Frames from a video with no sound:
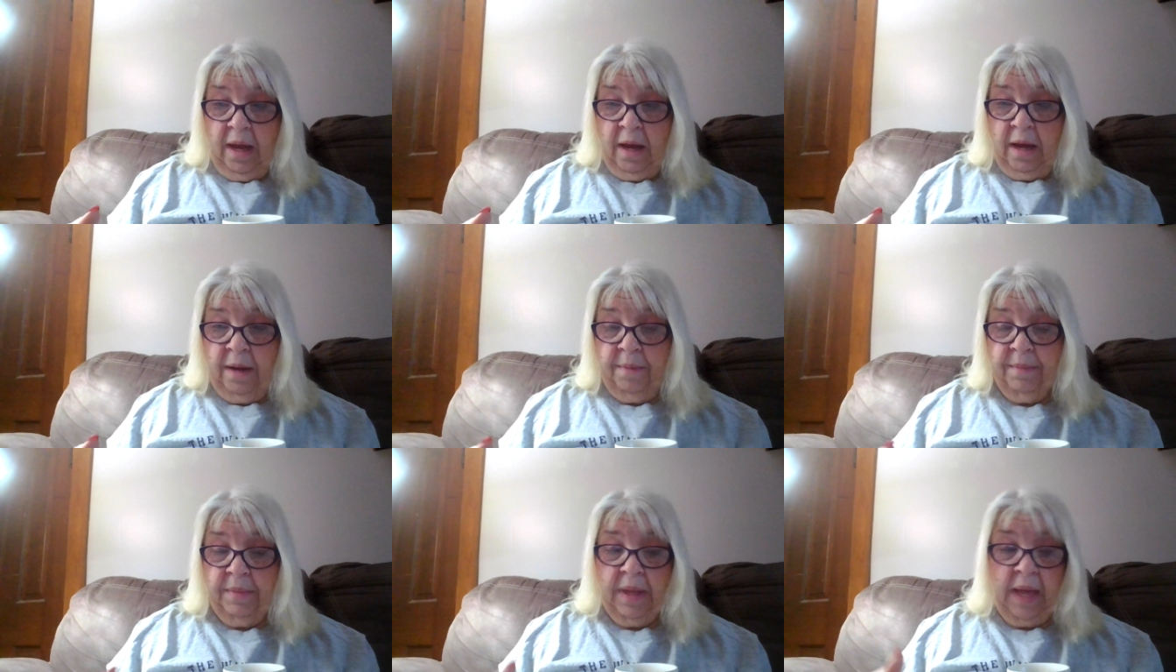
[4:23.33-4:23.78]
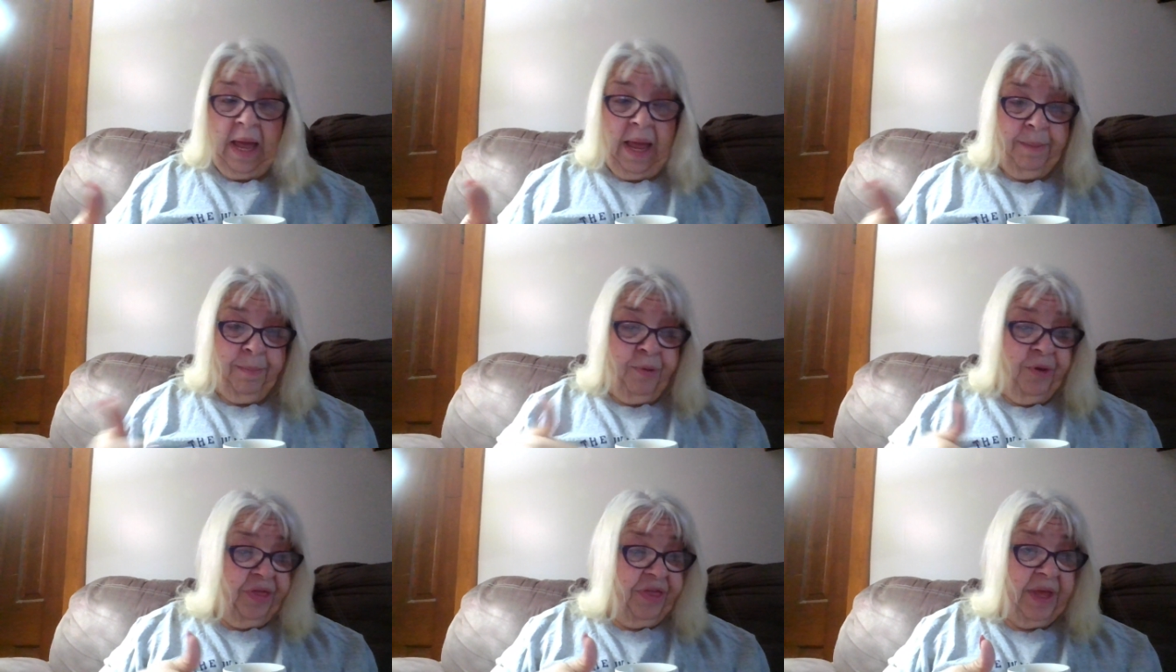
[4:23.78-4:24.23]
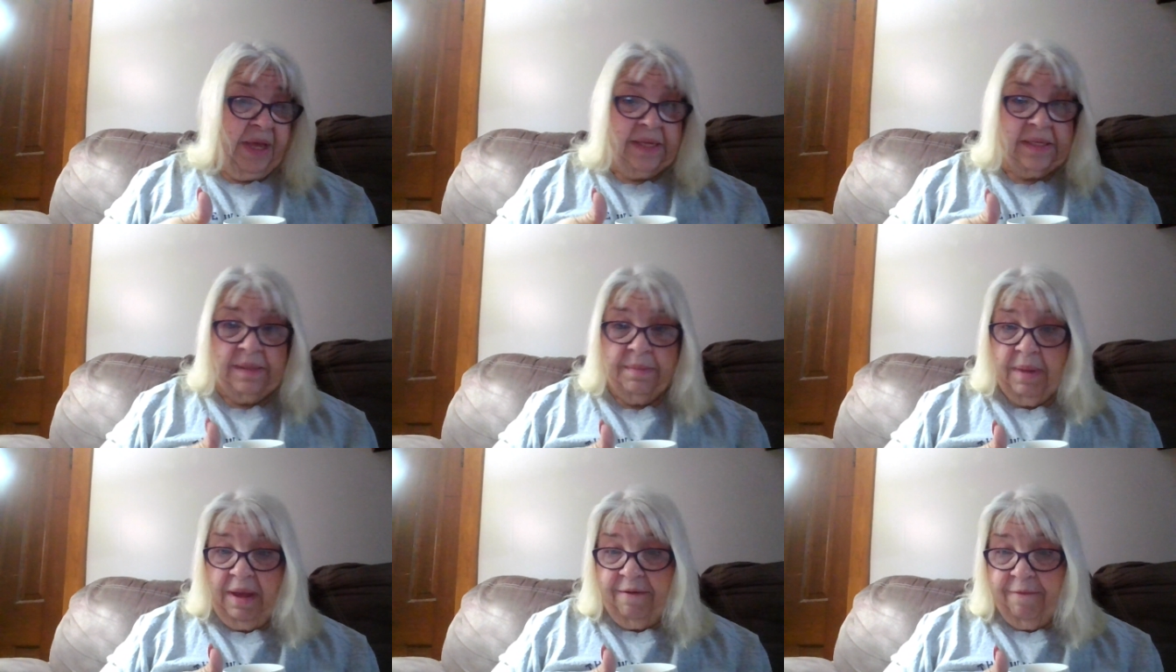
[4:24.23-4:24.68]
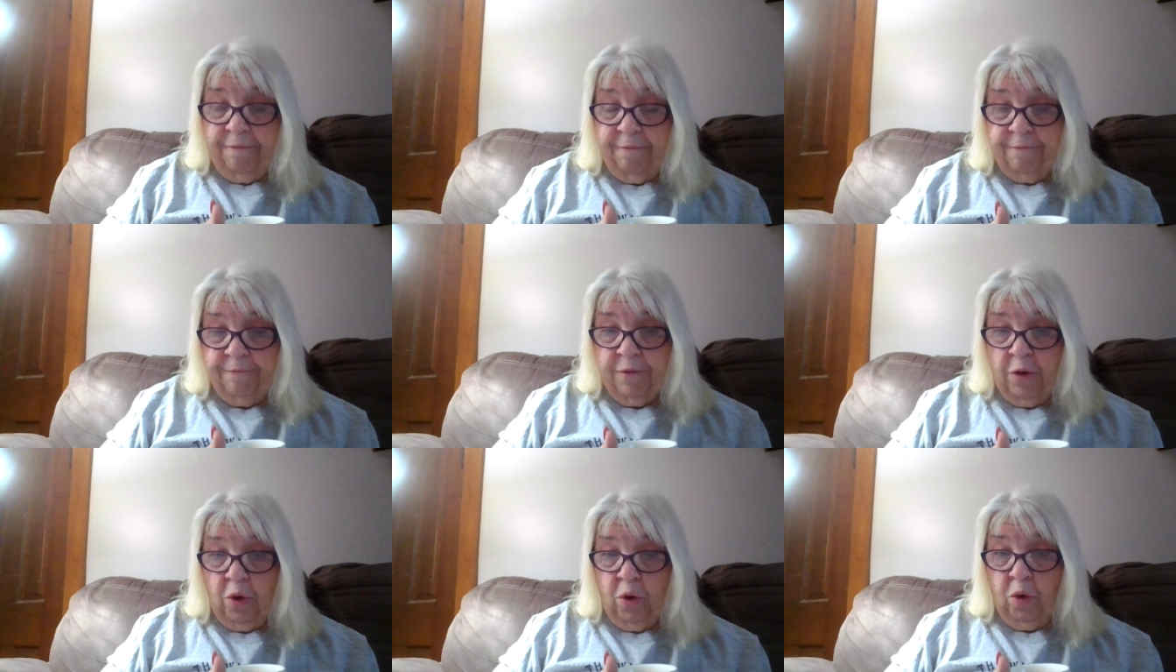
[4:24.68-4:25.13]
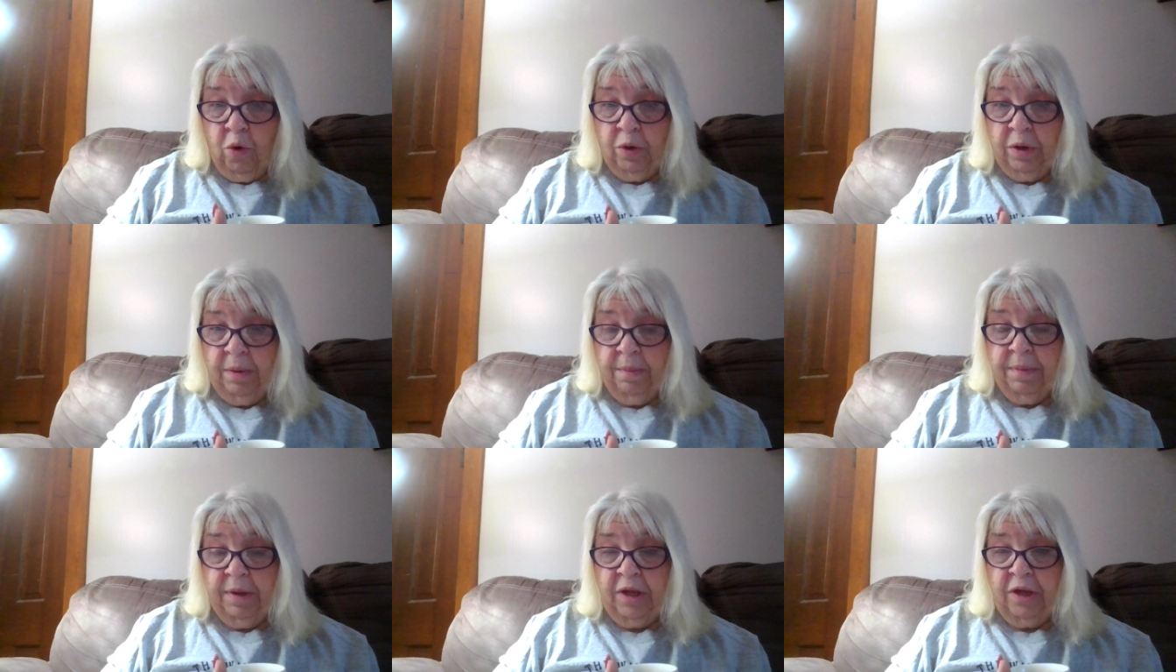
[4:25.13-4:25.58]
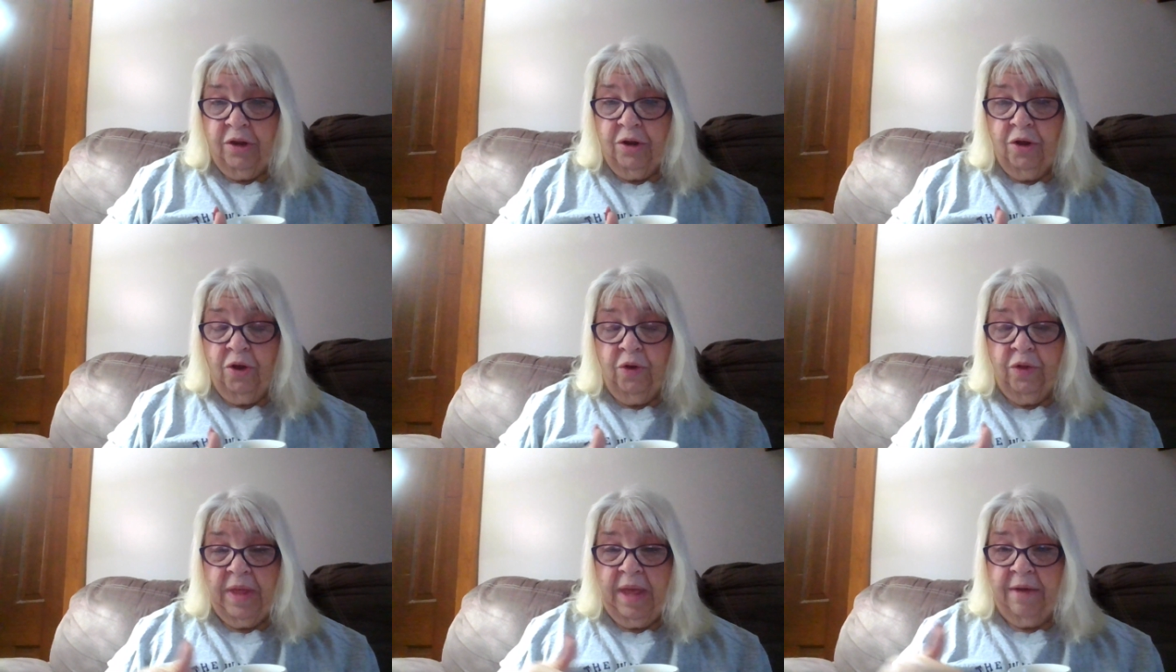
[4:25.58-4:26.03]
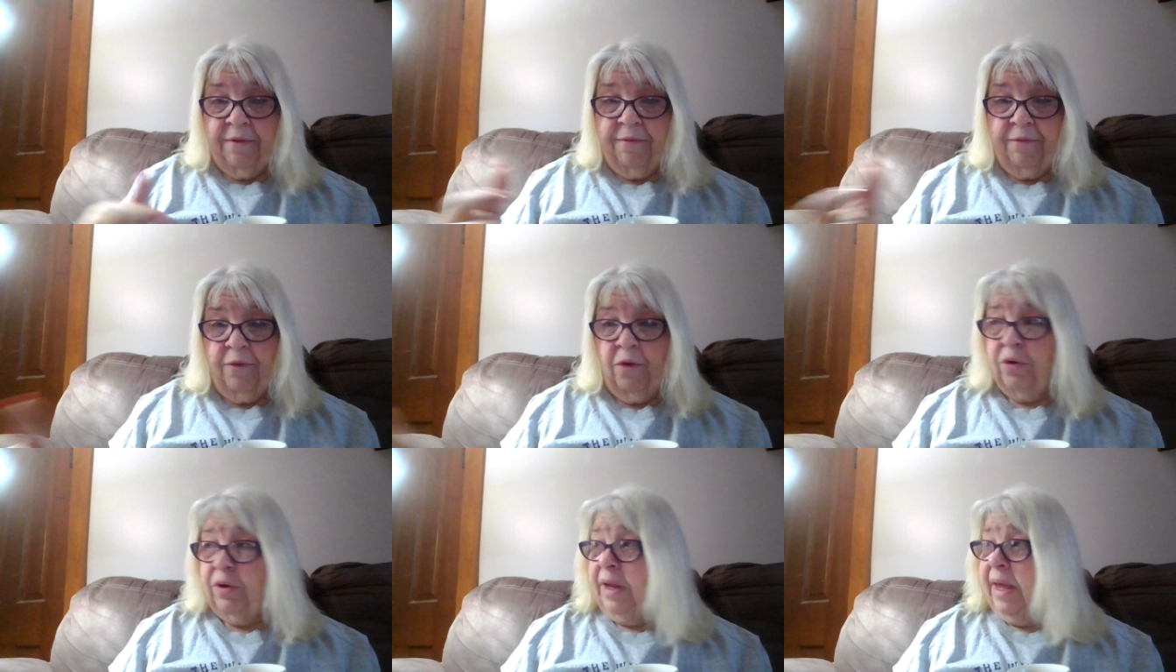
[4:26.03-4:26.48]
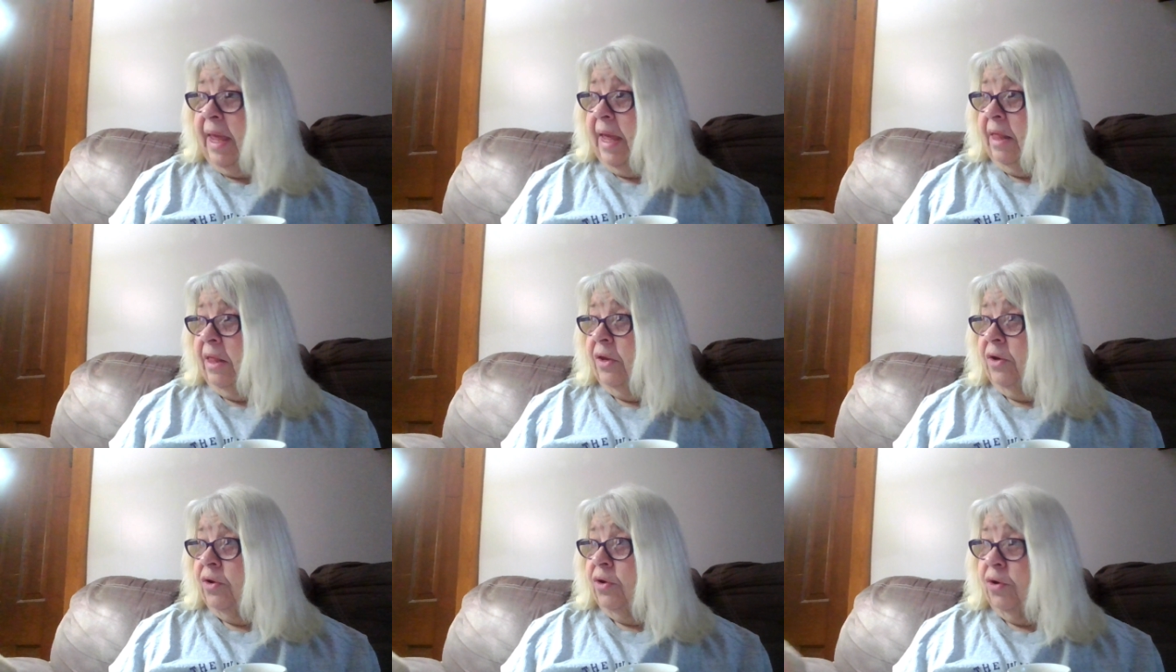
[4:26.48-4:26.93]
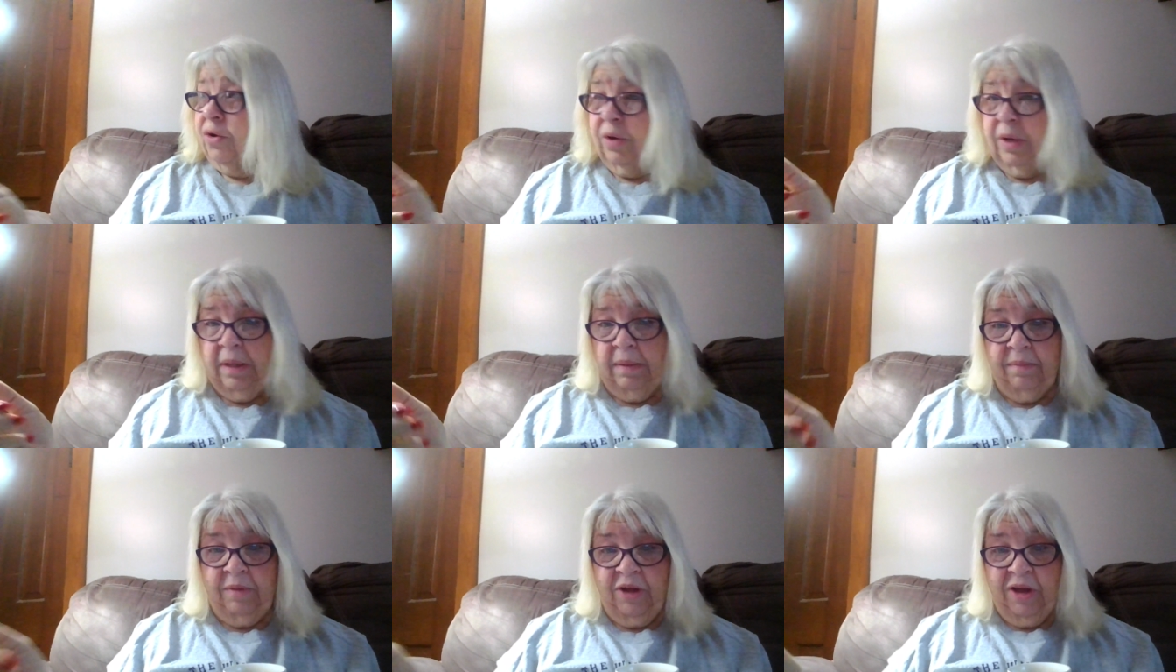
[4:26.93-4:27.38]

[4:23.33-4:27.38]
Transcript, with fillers: Um, I put things in my phone, but you know that phone calendar,